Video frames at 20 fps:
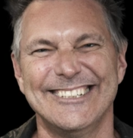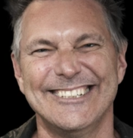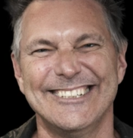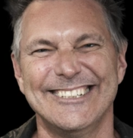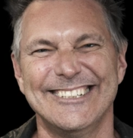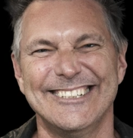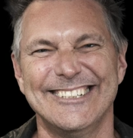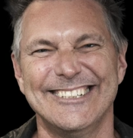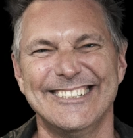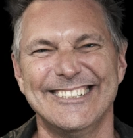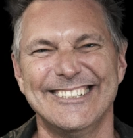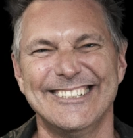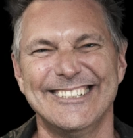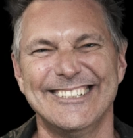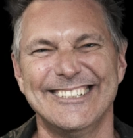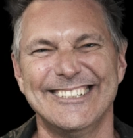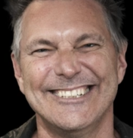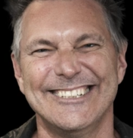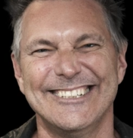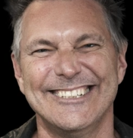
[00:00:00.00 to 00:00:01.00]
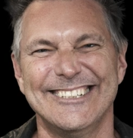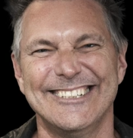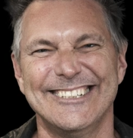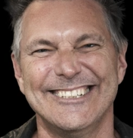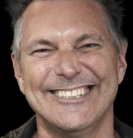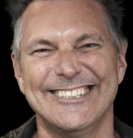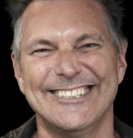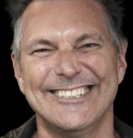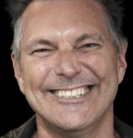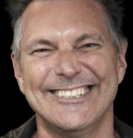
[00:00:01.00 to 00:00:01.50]

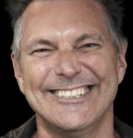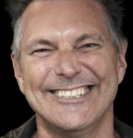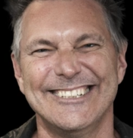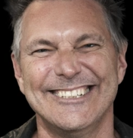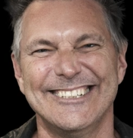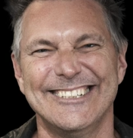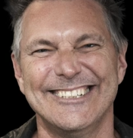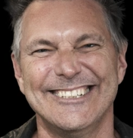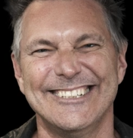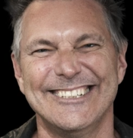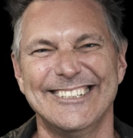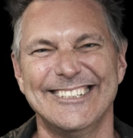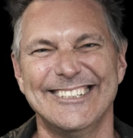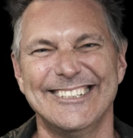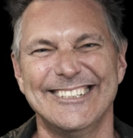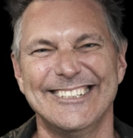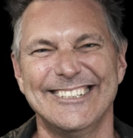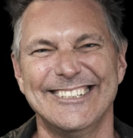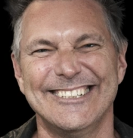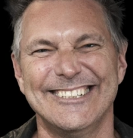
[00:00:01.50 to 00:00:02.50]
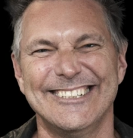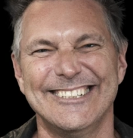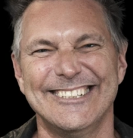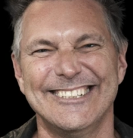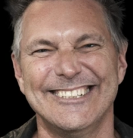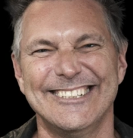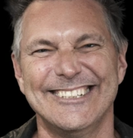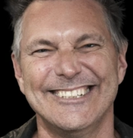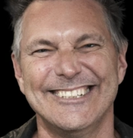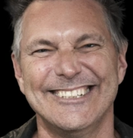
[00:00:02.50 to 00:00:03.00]

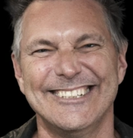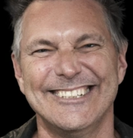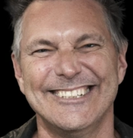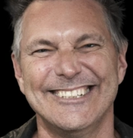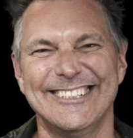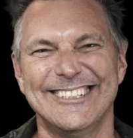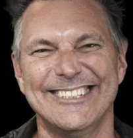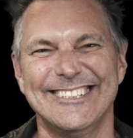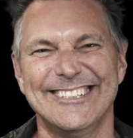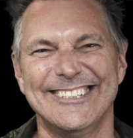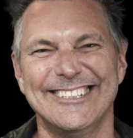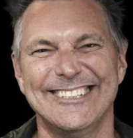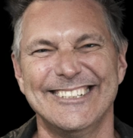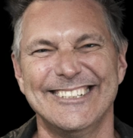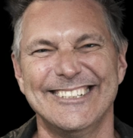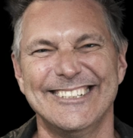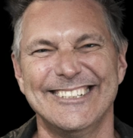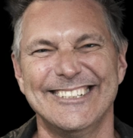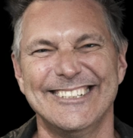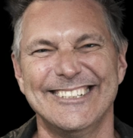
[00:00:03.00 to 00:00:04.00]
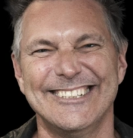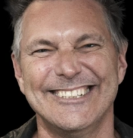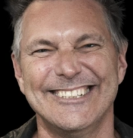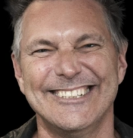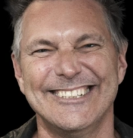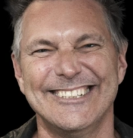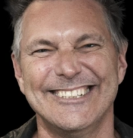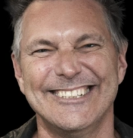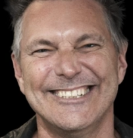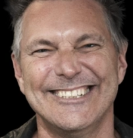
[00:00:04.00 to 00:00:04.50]

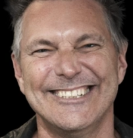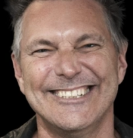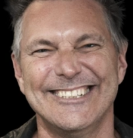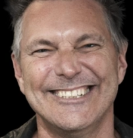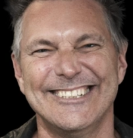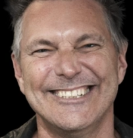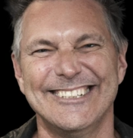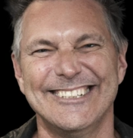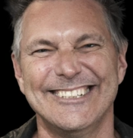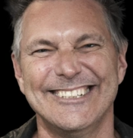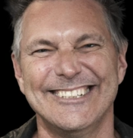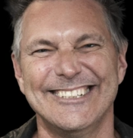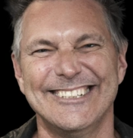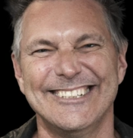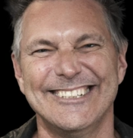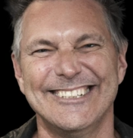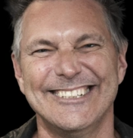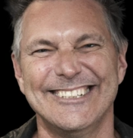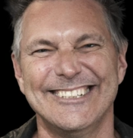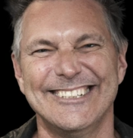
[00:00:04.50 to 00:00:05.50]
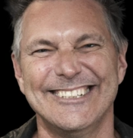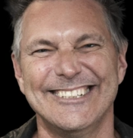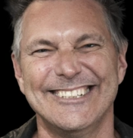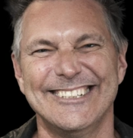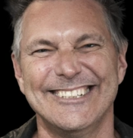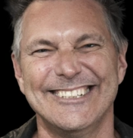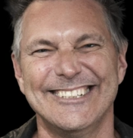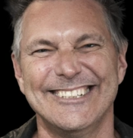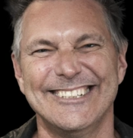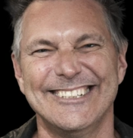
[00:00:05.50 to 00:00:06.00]

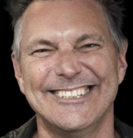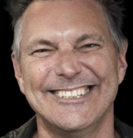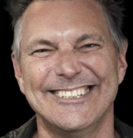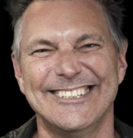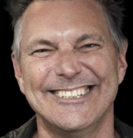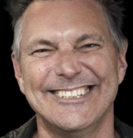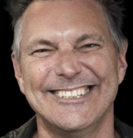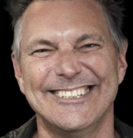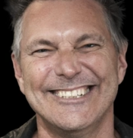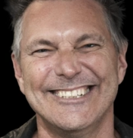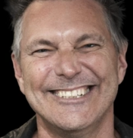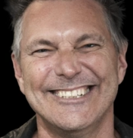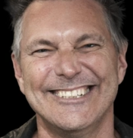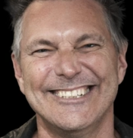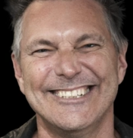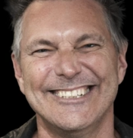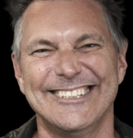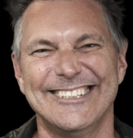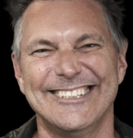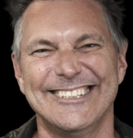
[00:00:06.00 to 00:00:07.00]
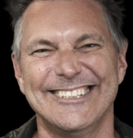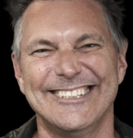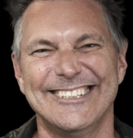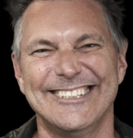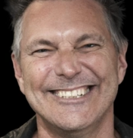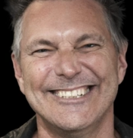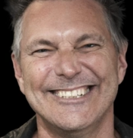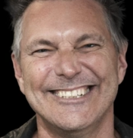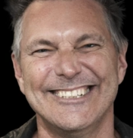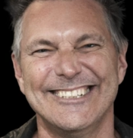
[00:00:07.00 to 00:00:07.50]

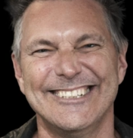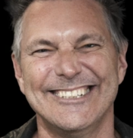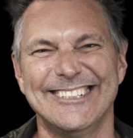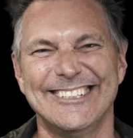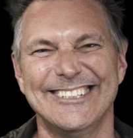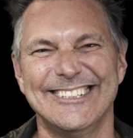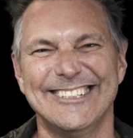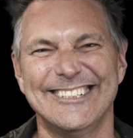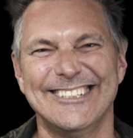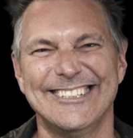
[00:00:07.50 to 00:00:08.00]
[no speech]